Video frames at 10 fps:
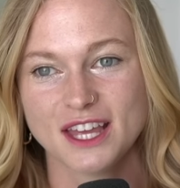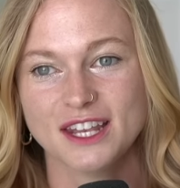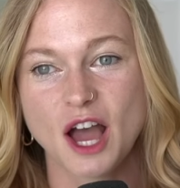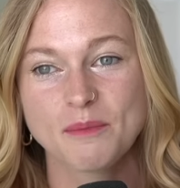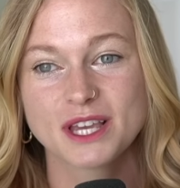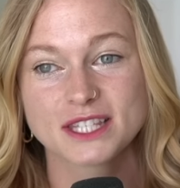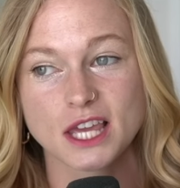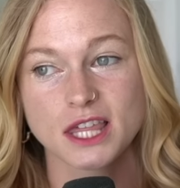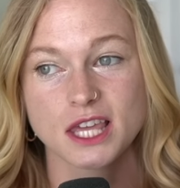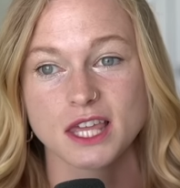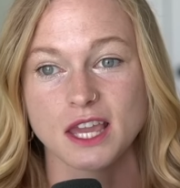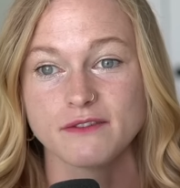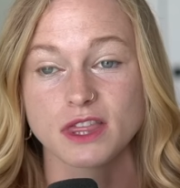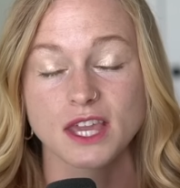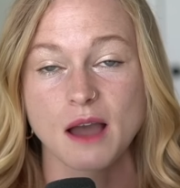Not because I think they
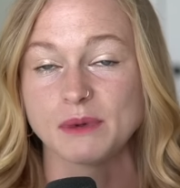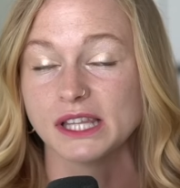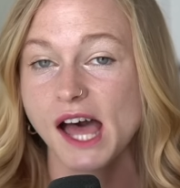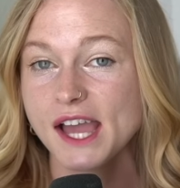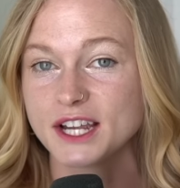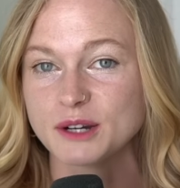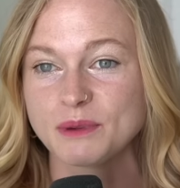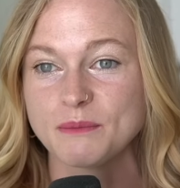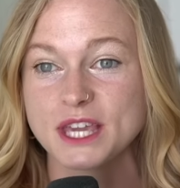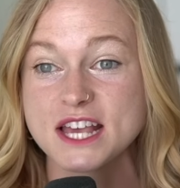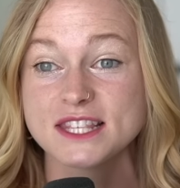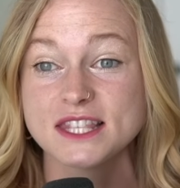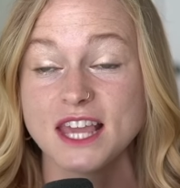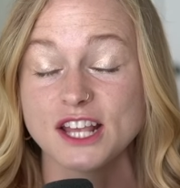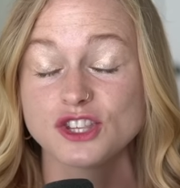even think I'm a liar, but because
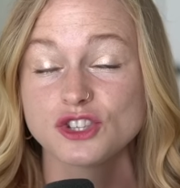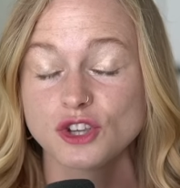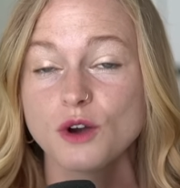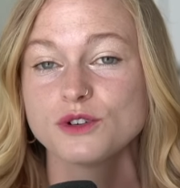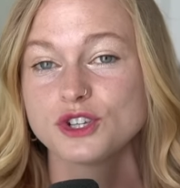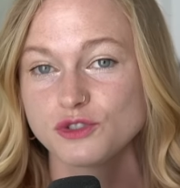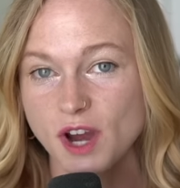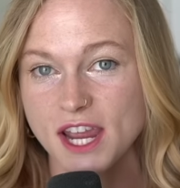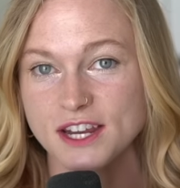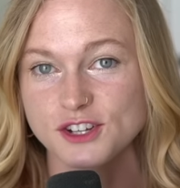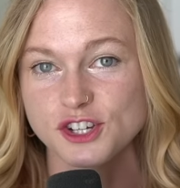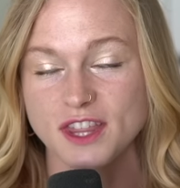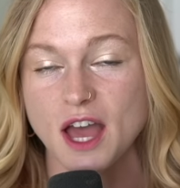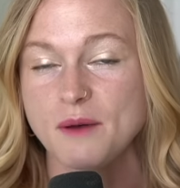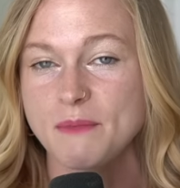it's so strange
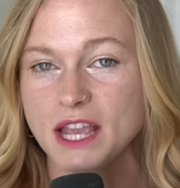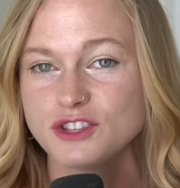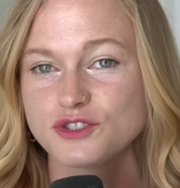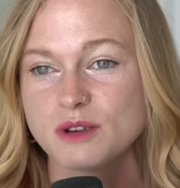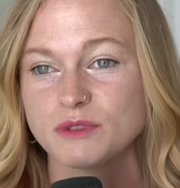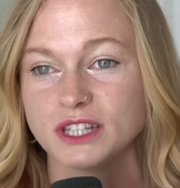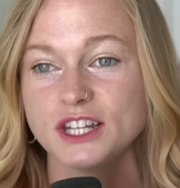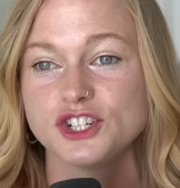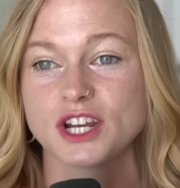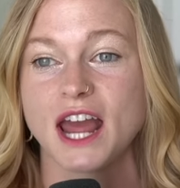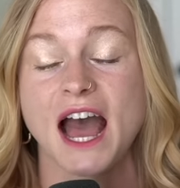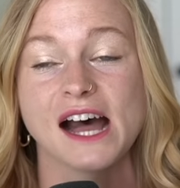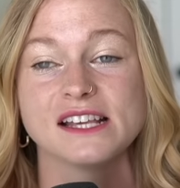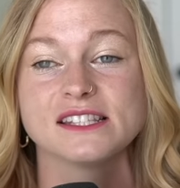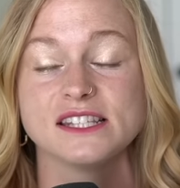that a mainstream religion
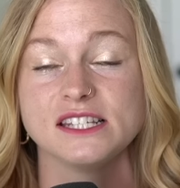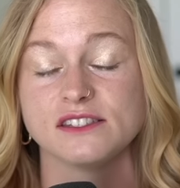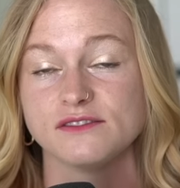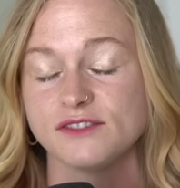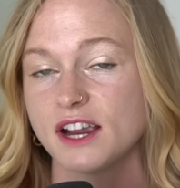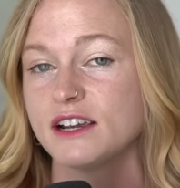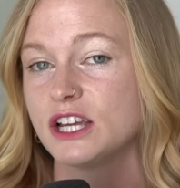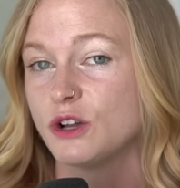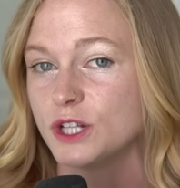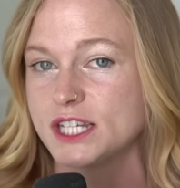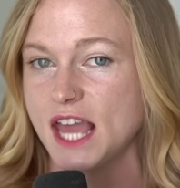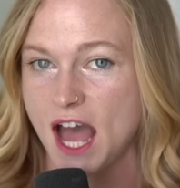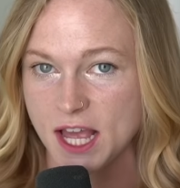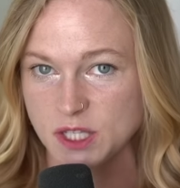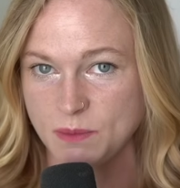has these very culty
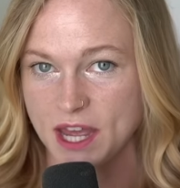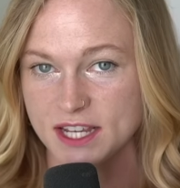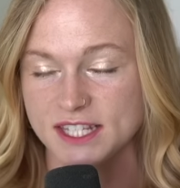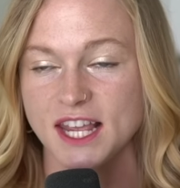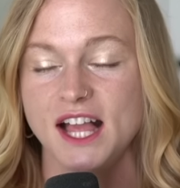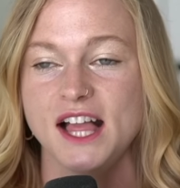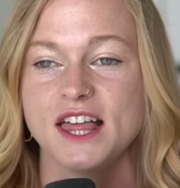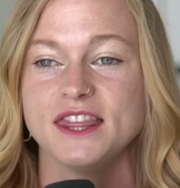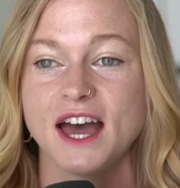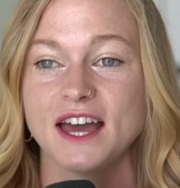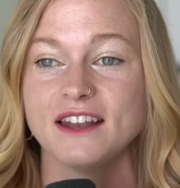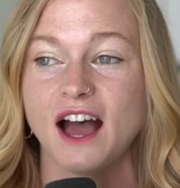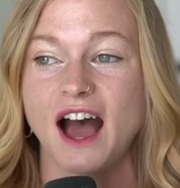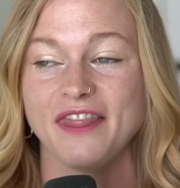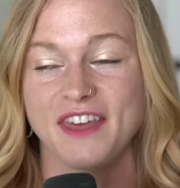aspects that
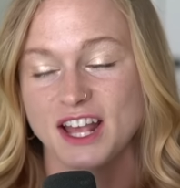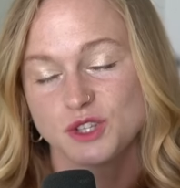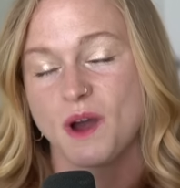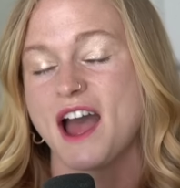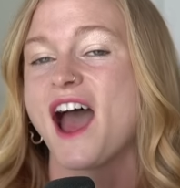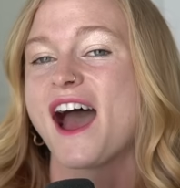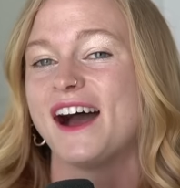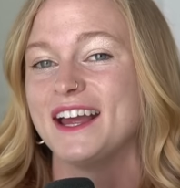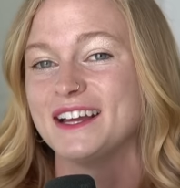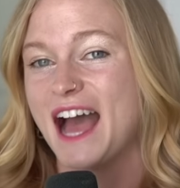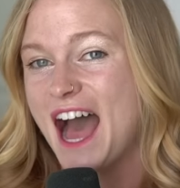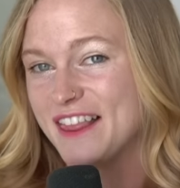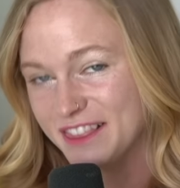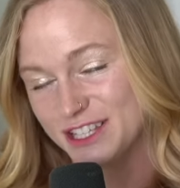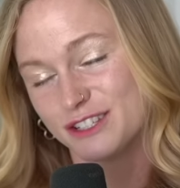that's why I
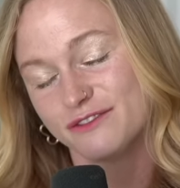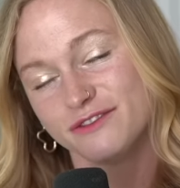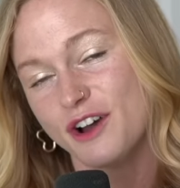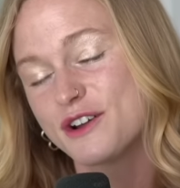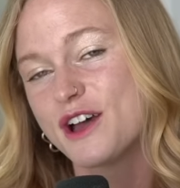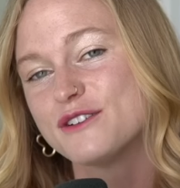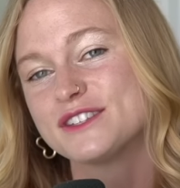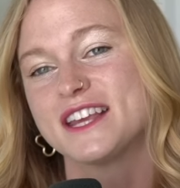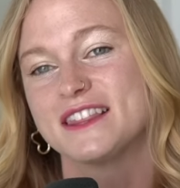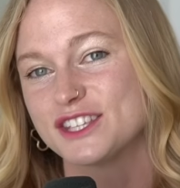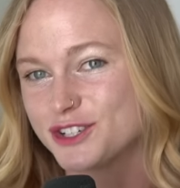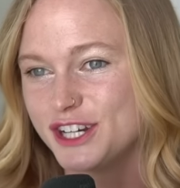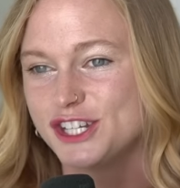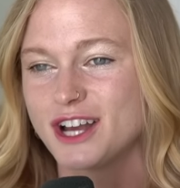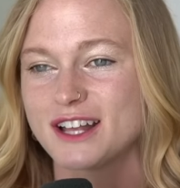add these photos and these
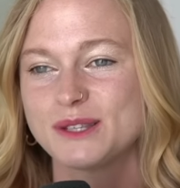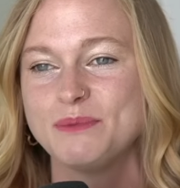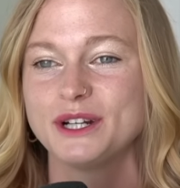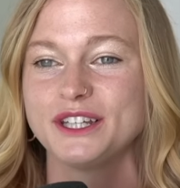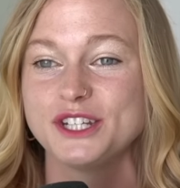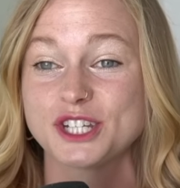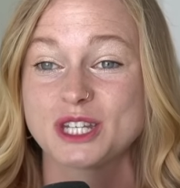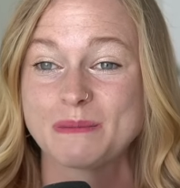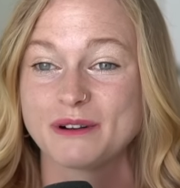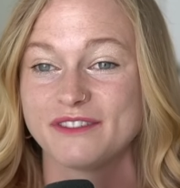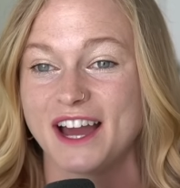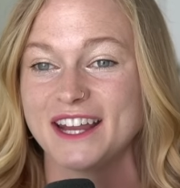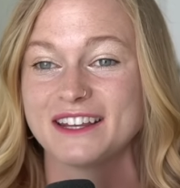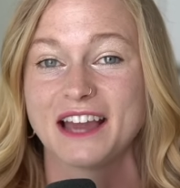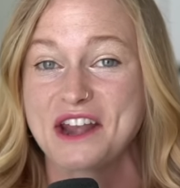screenshots purely just to
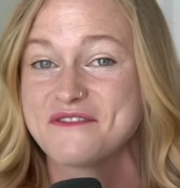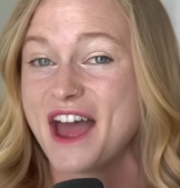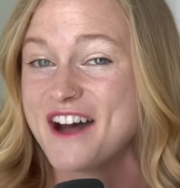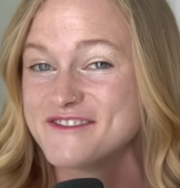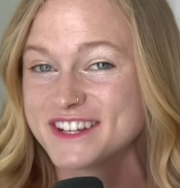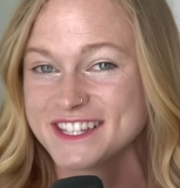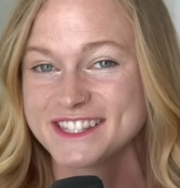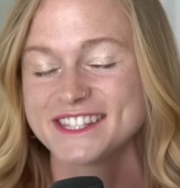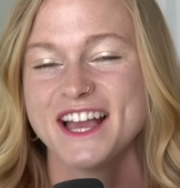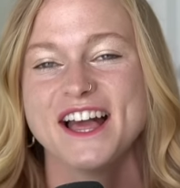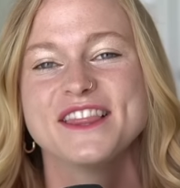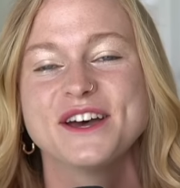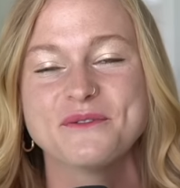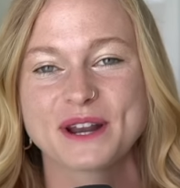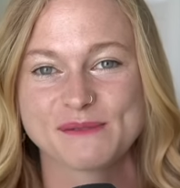provide kind of evidence
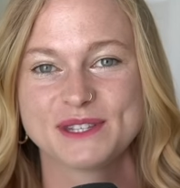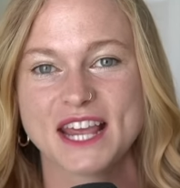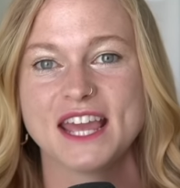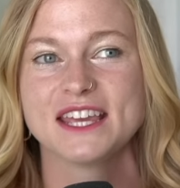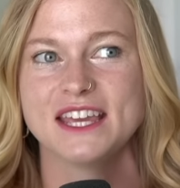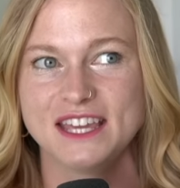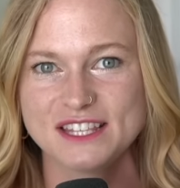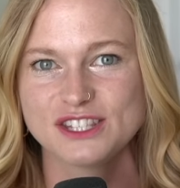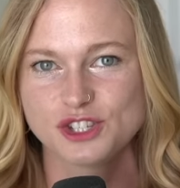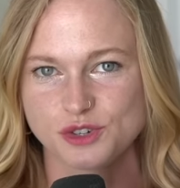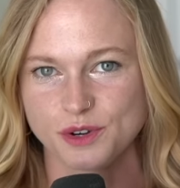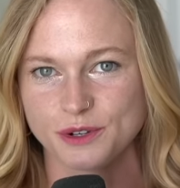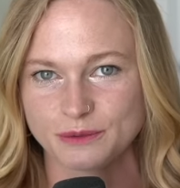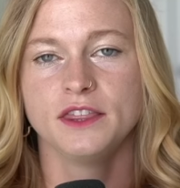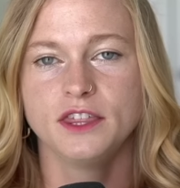that what I'm saying is true.
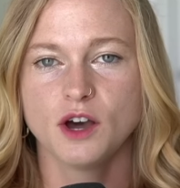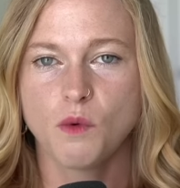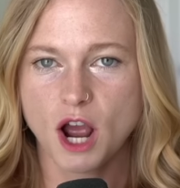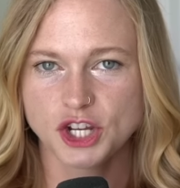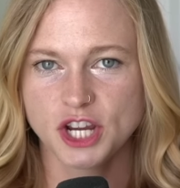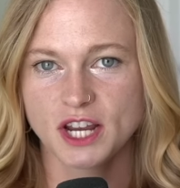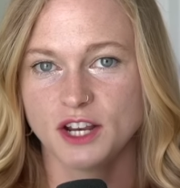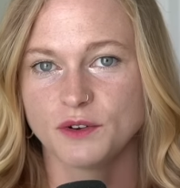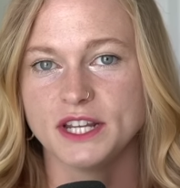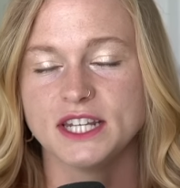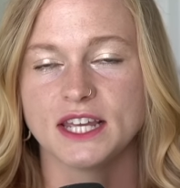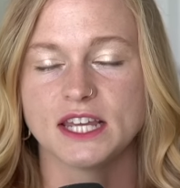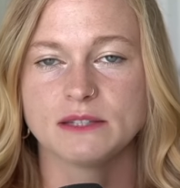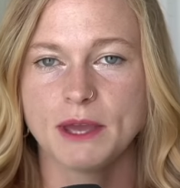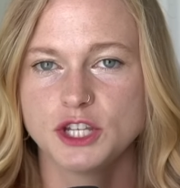The washing and anointing
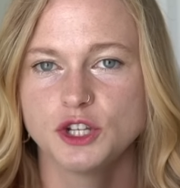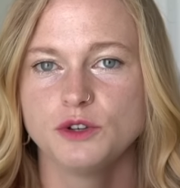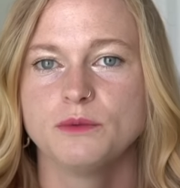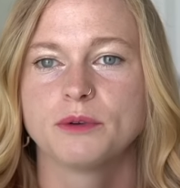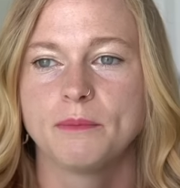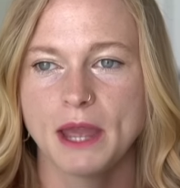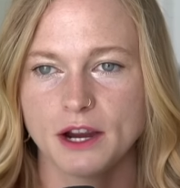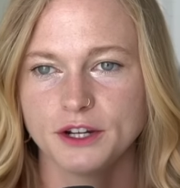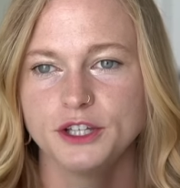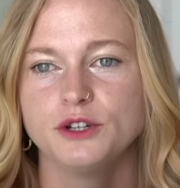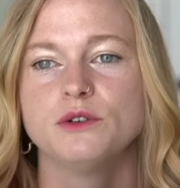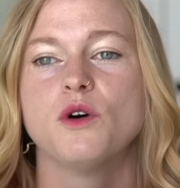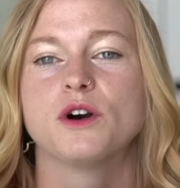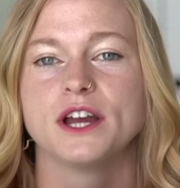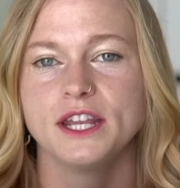is meant to prepare you
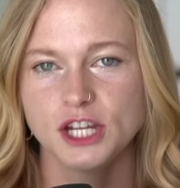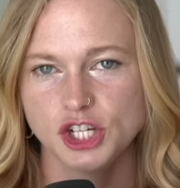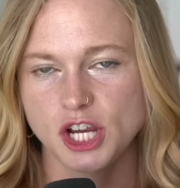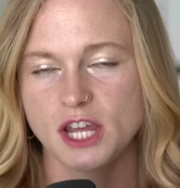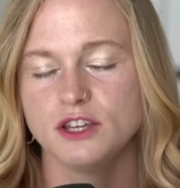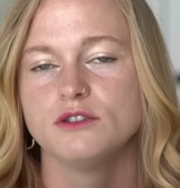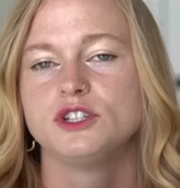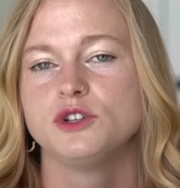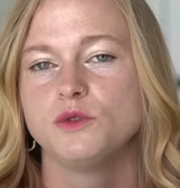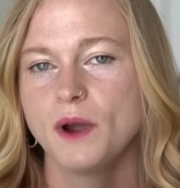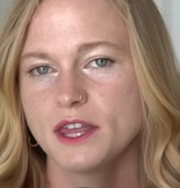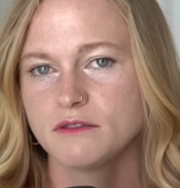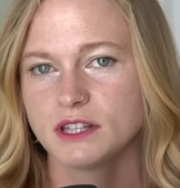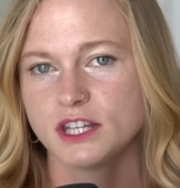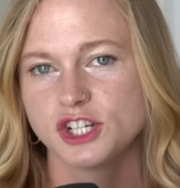or initiate you to wear the
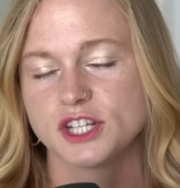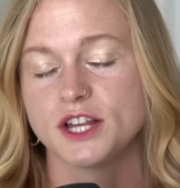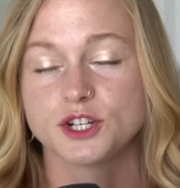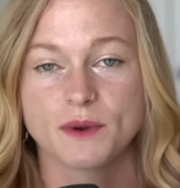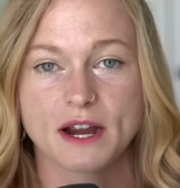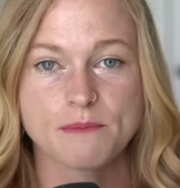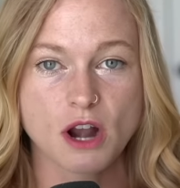religious underwear, but